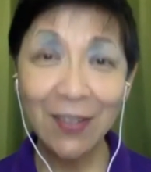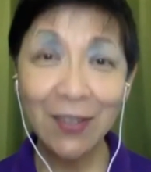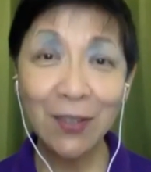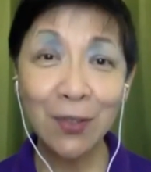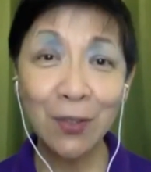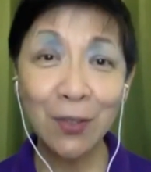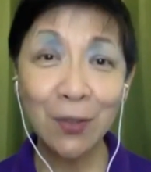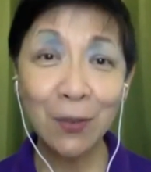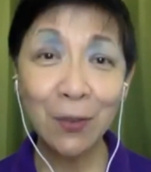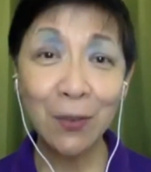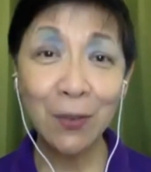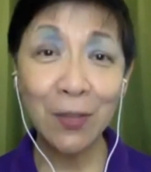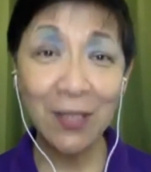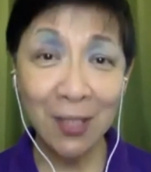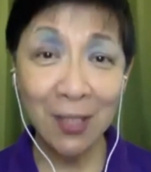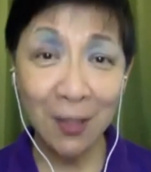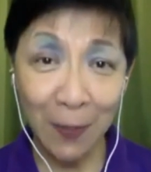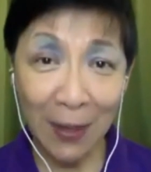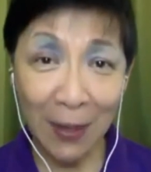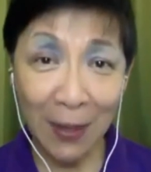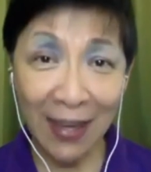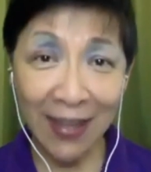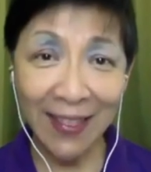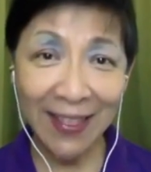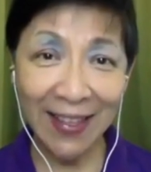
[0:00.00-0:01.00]
to
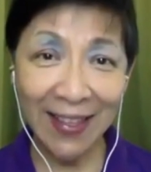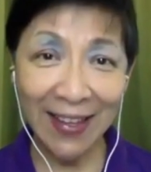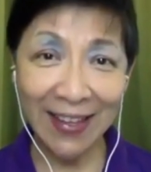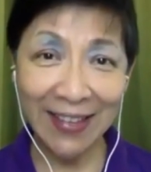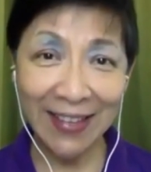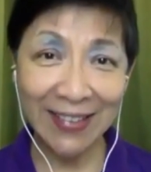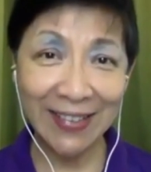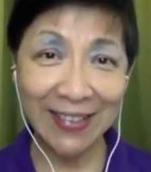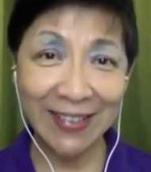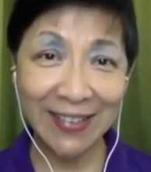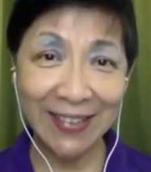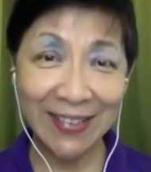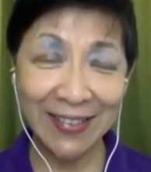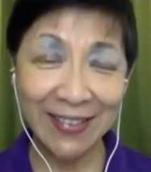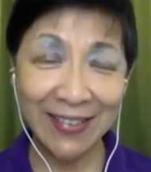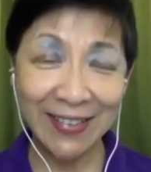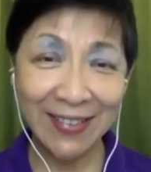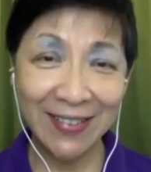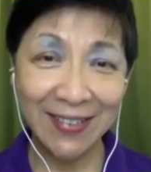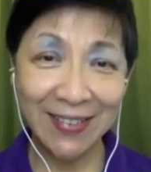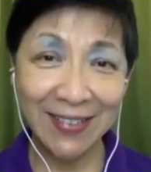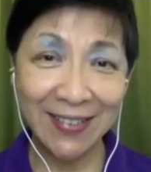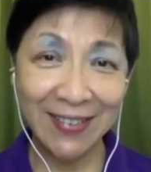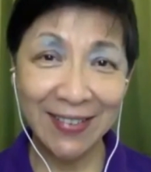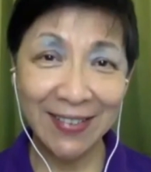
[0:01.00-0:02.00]
respect that.
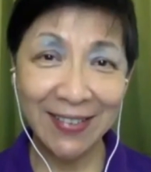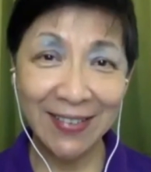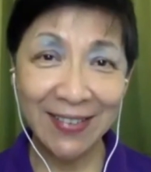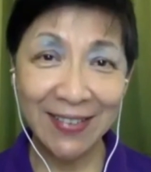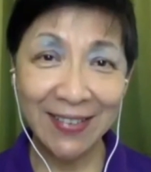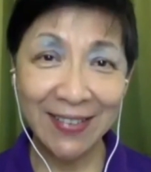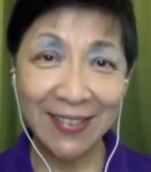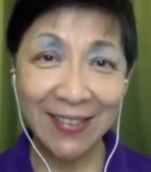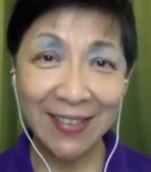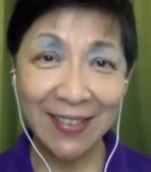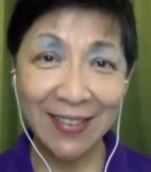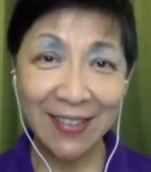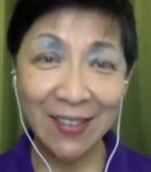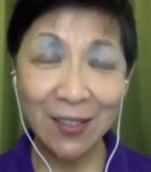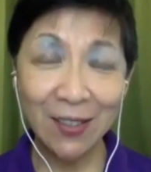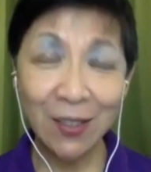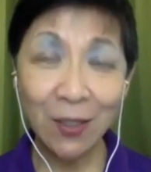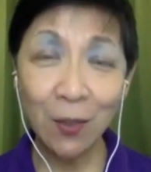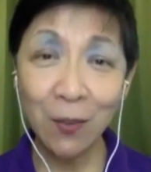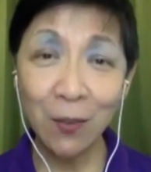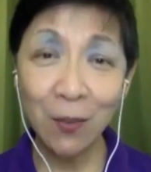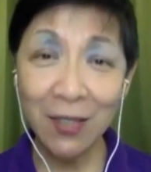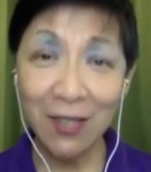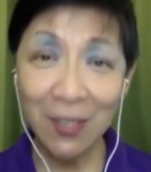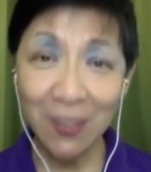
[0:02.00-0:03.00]
So
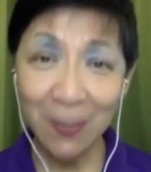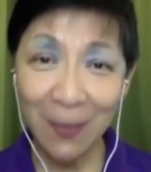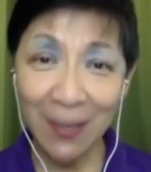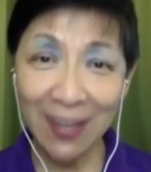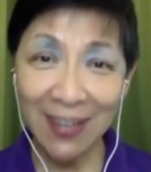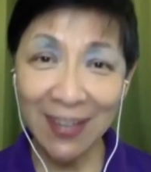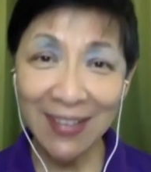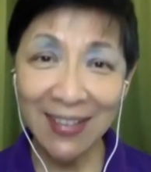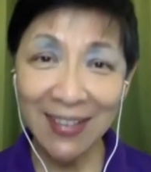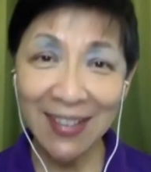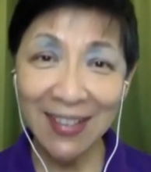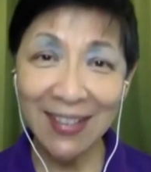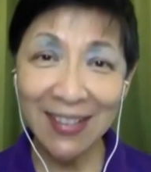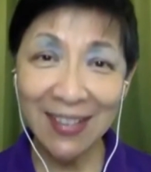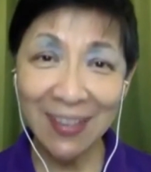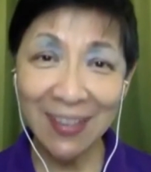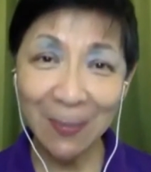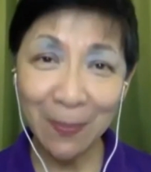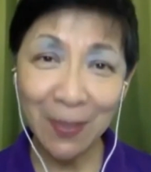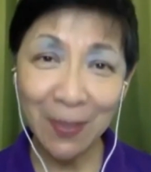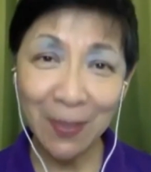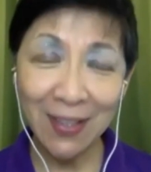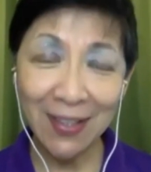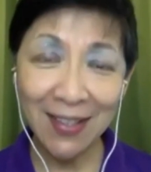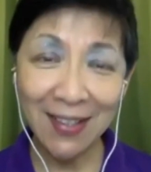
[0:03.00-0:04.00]
respecting
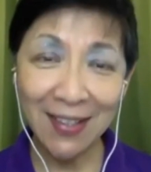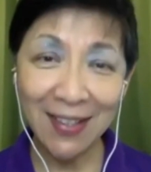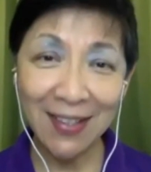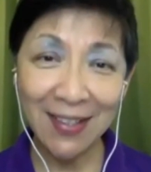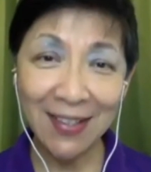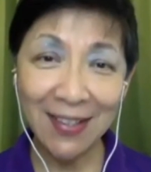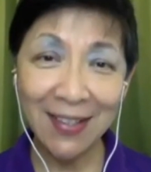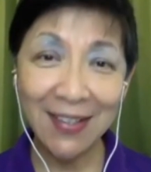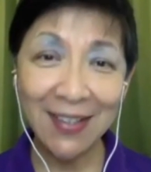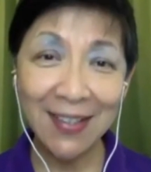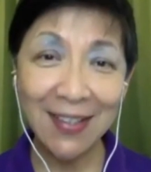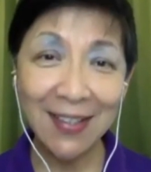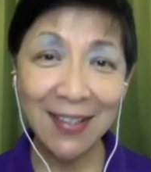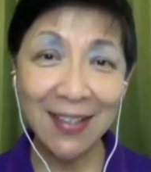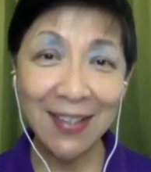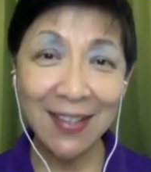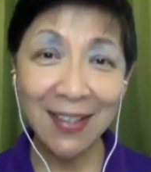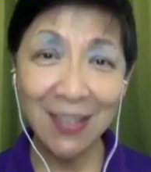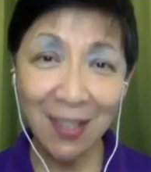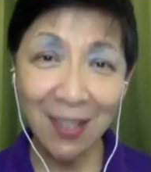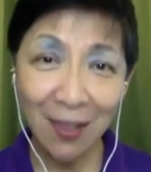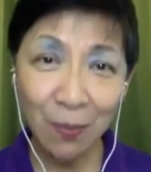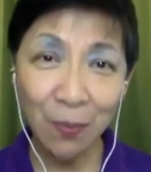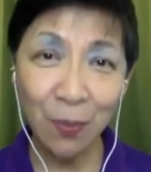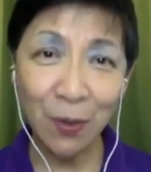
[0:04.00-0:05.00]
somebody
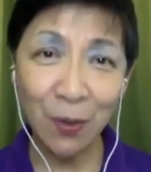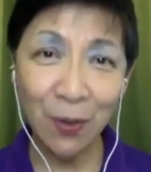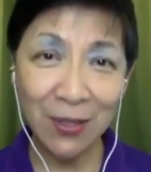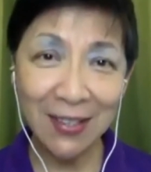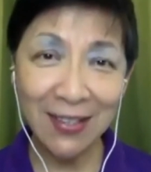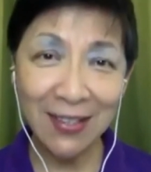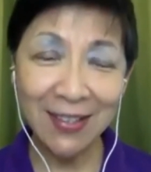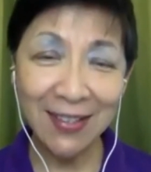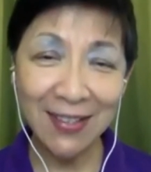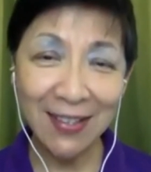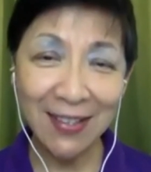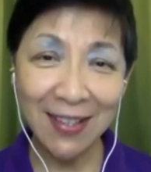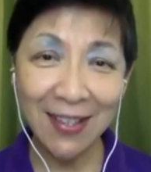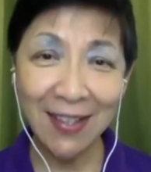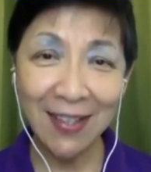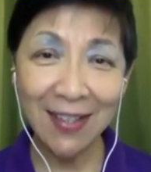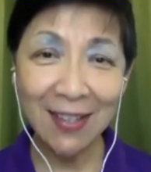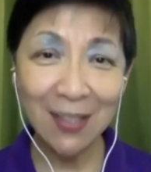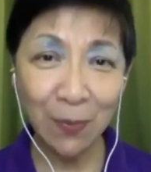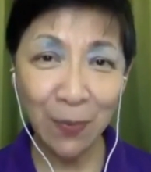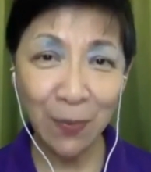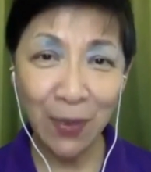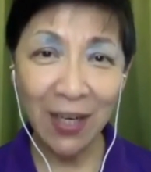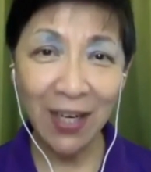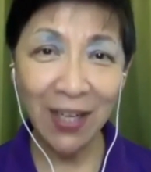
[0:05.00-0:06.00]
is important and
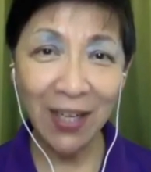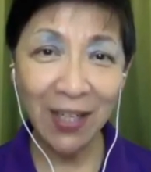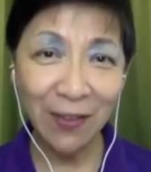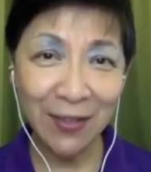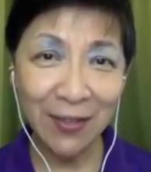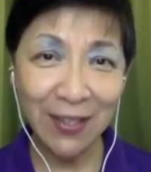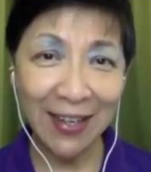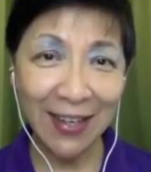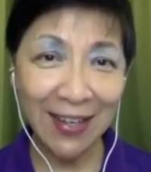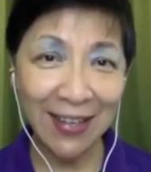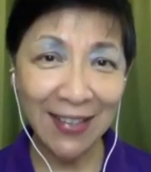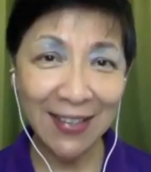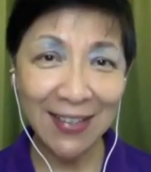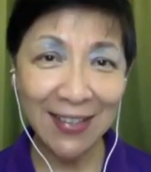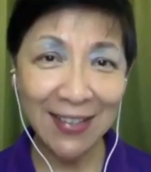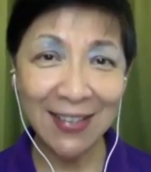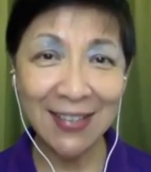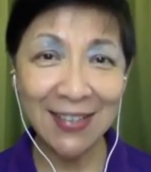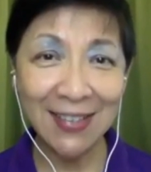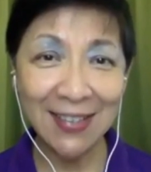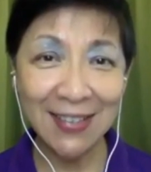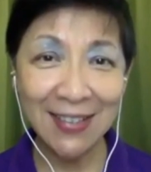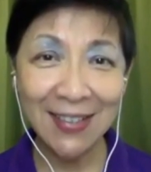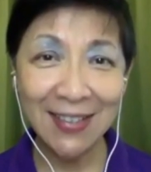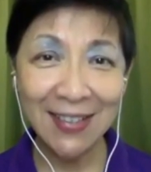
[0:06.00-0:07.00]
is part of kindness.
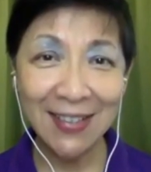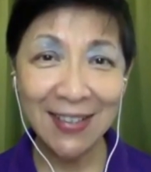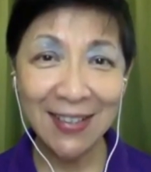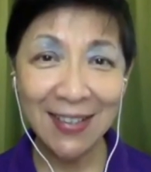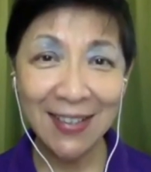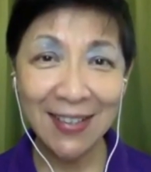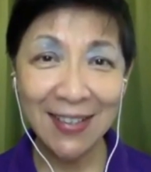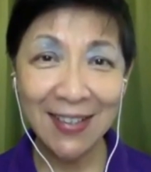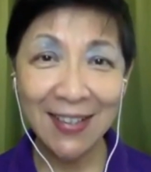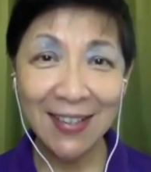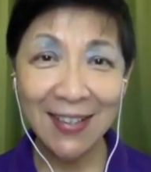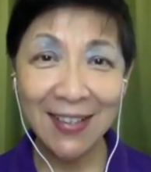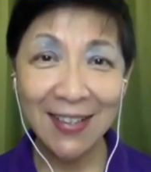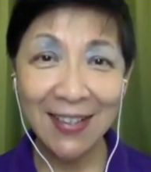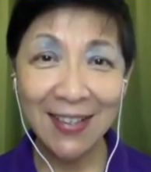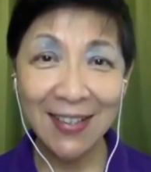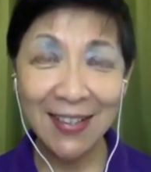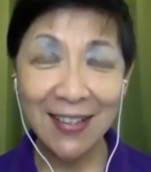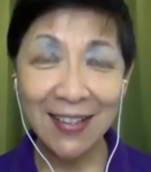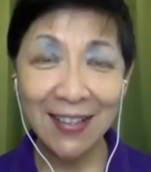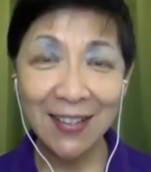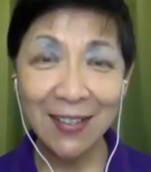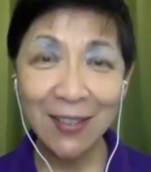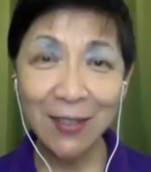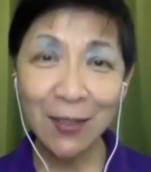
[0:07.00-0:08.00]

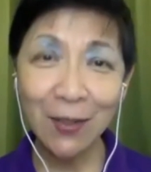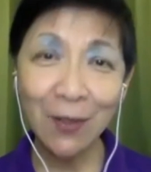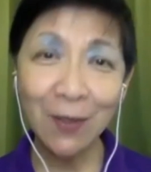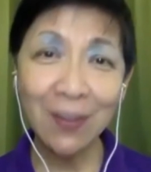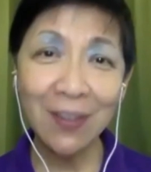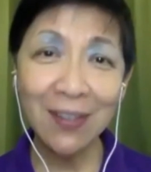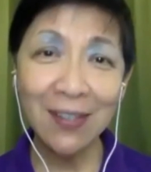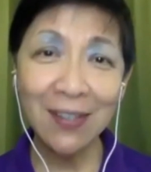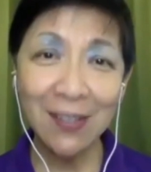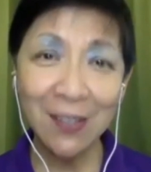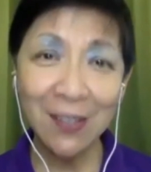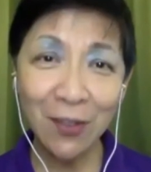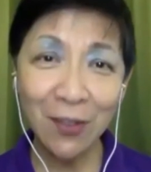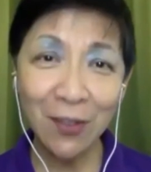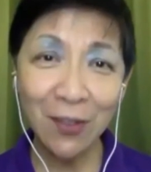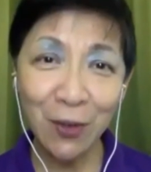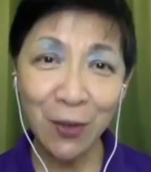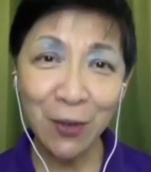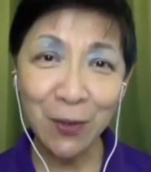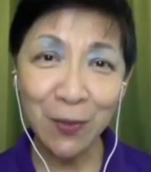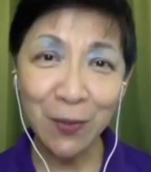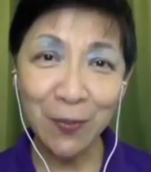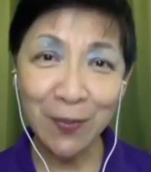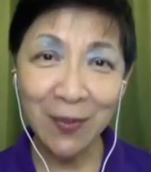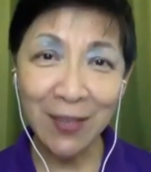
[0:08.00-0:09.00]
So don't
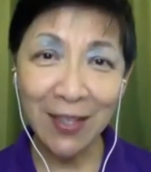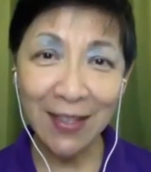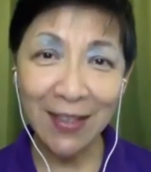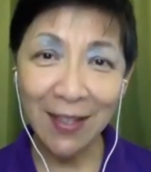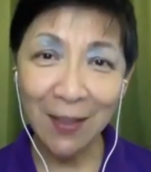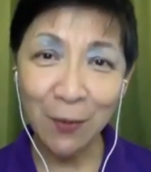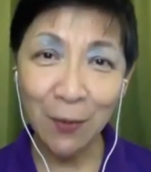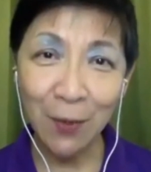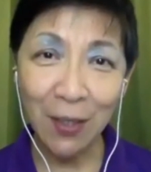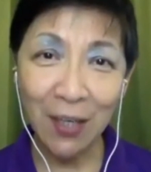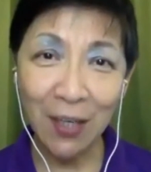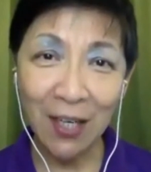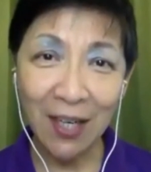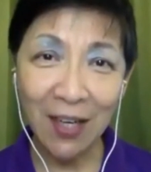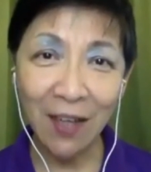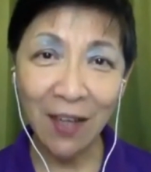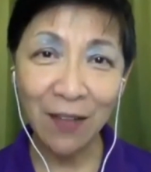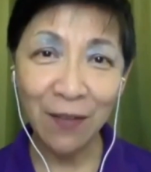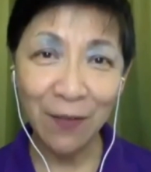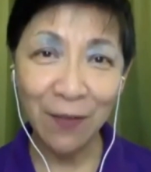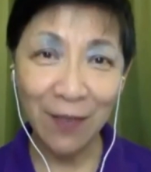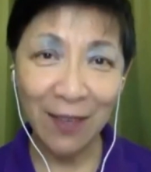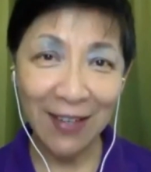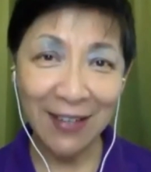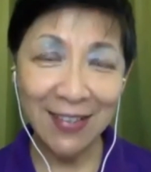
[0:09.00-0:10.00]
assume that they want our
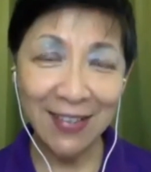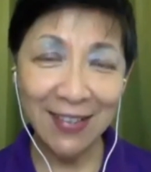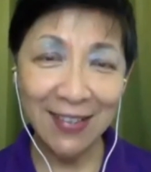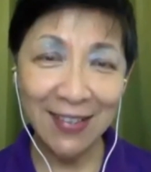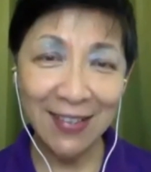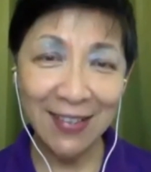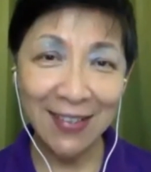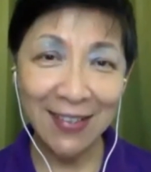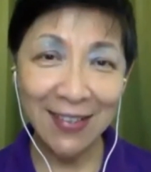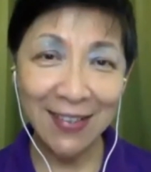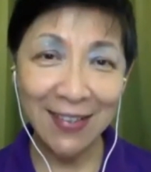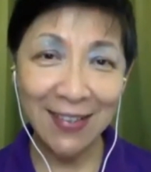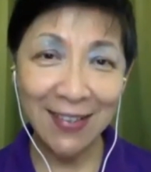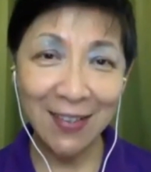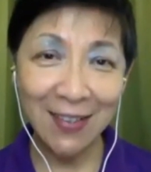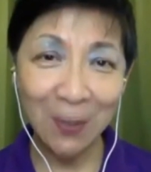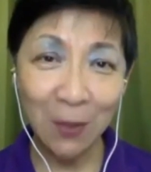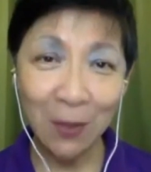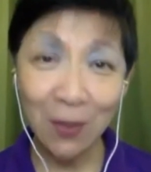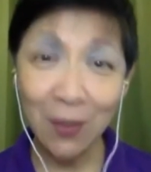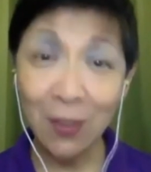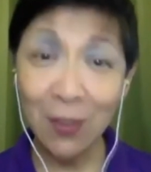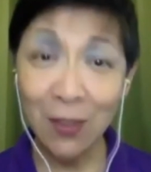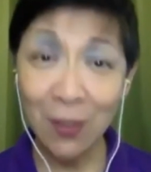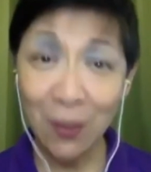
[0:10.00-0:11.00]
advice.
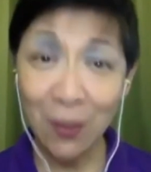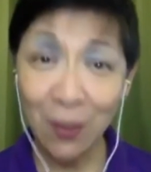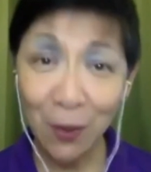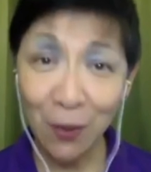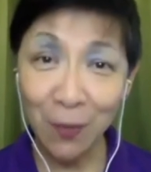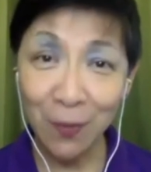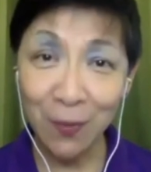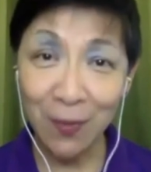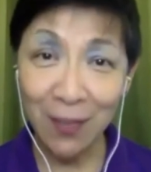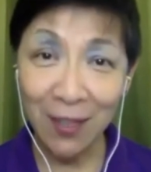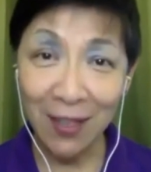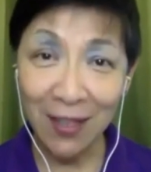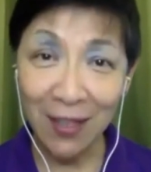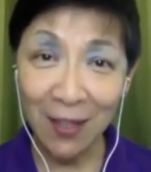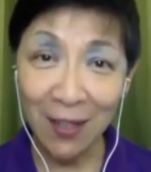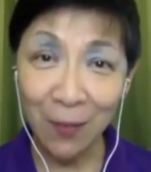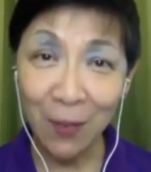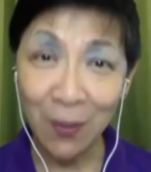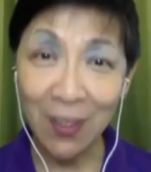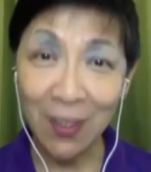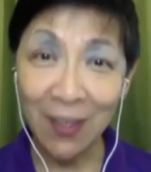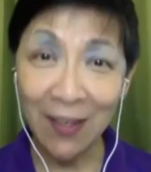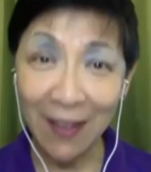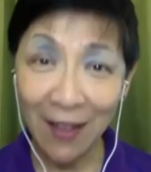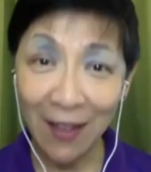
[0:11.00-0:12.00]
Don't assume that they
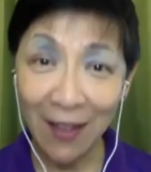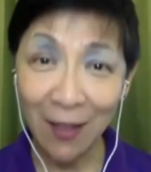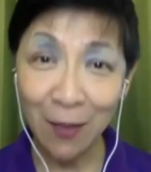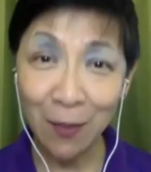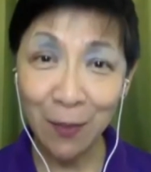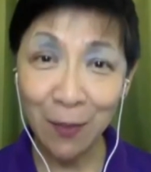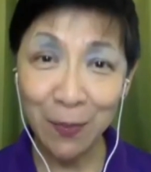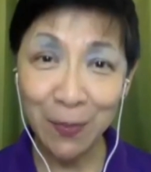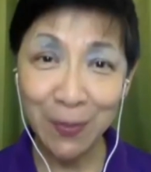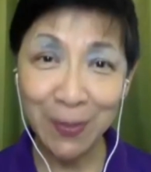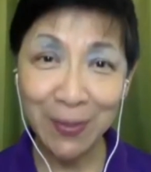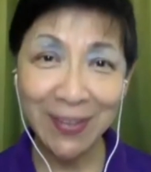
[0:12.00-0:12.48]
want our help.